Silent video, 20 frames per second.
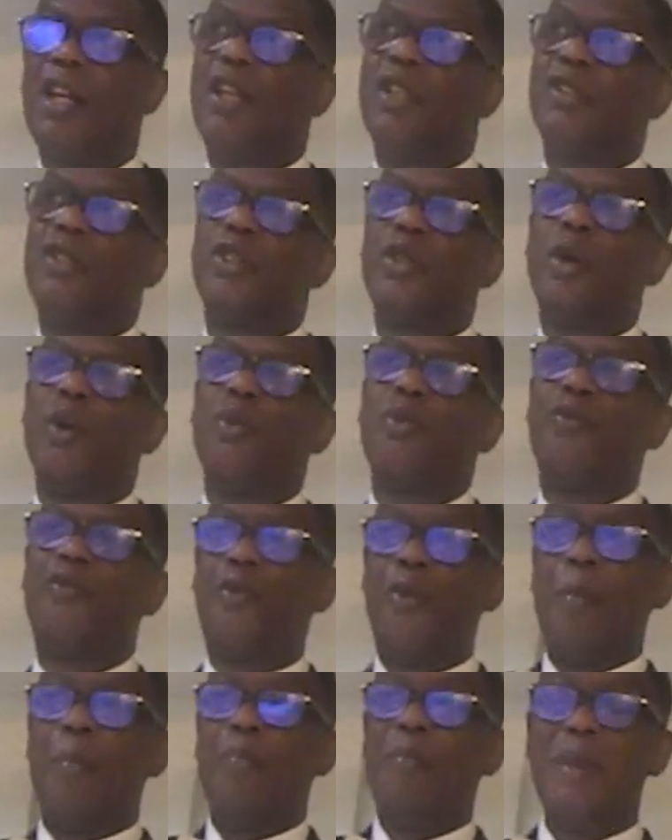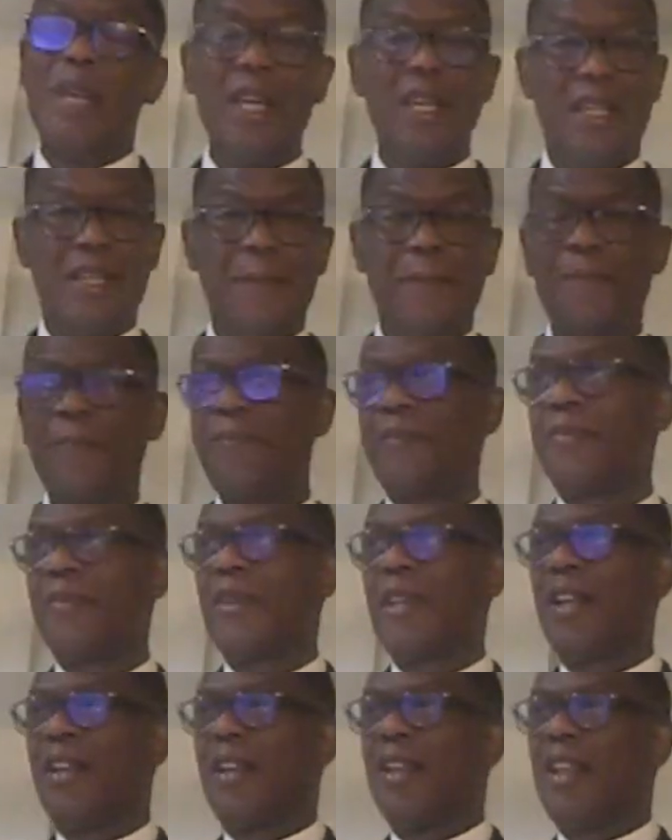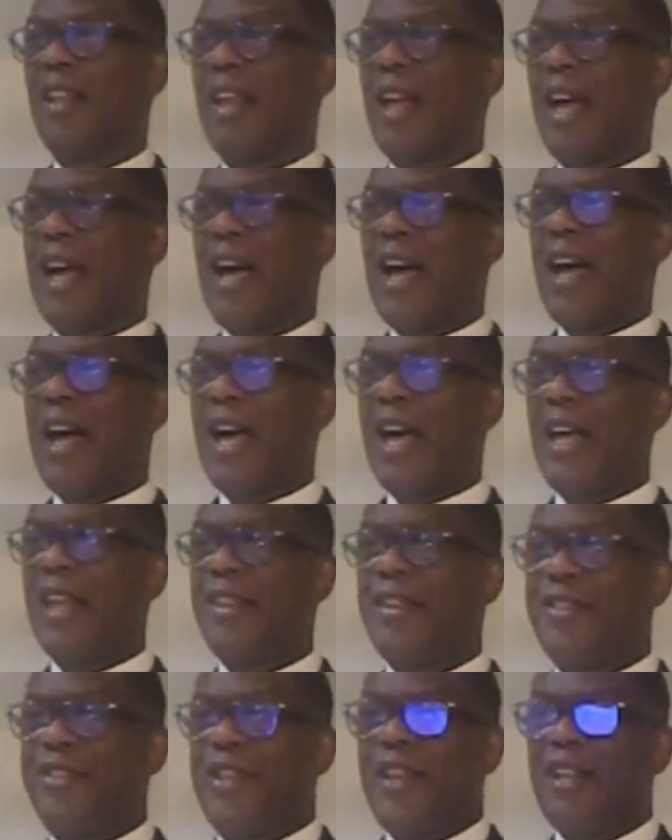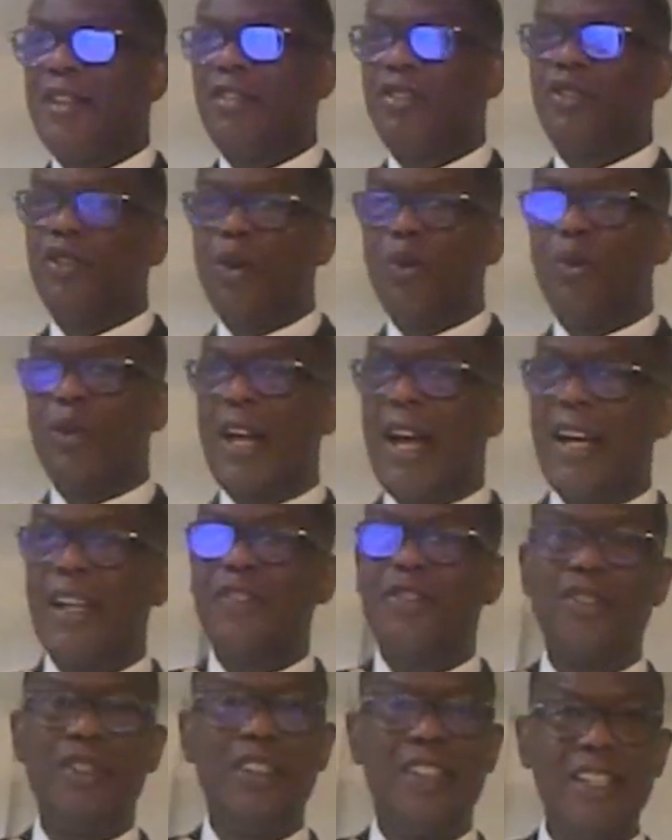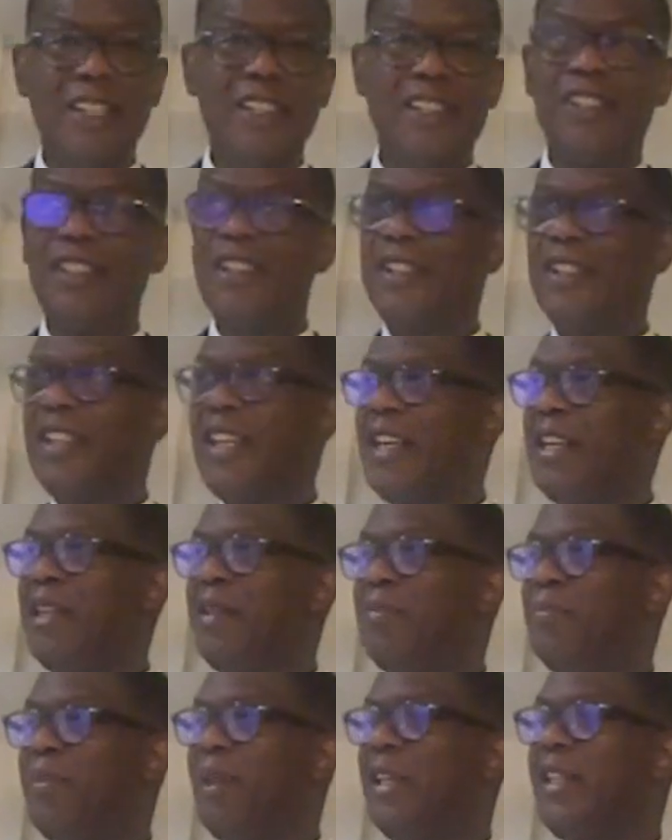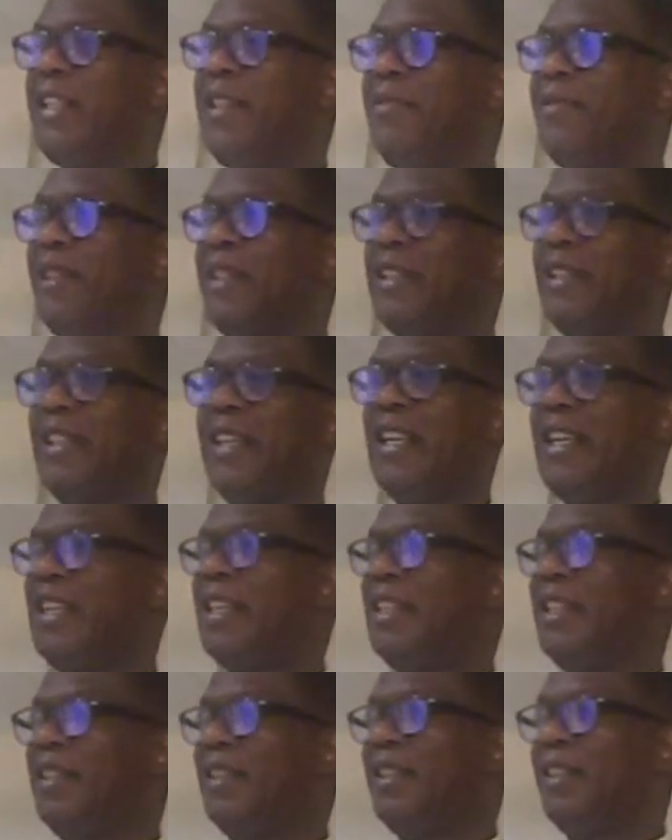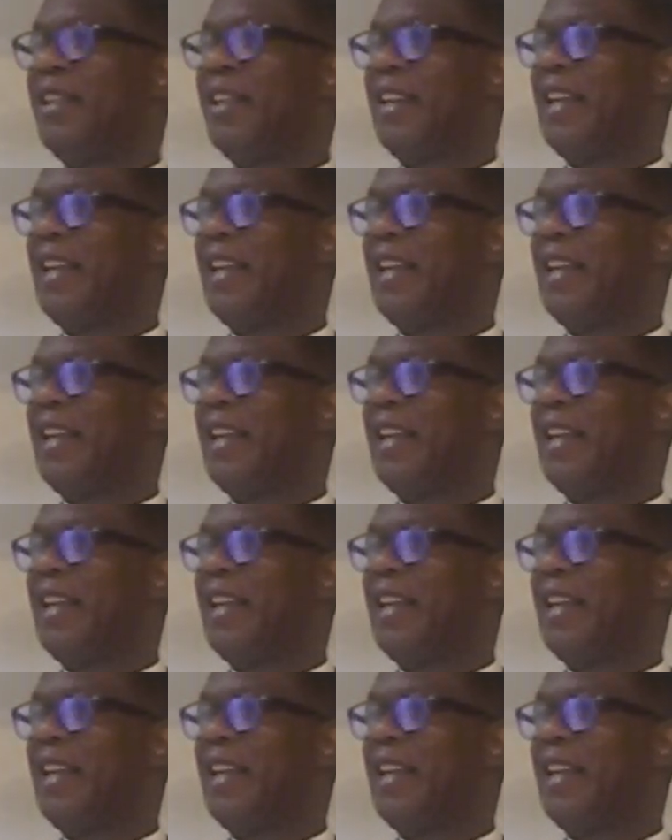So for me, there is no contradiction in believing in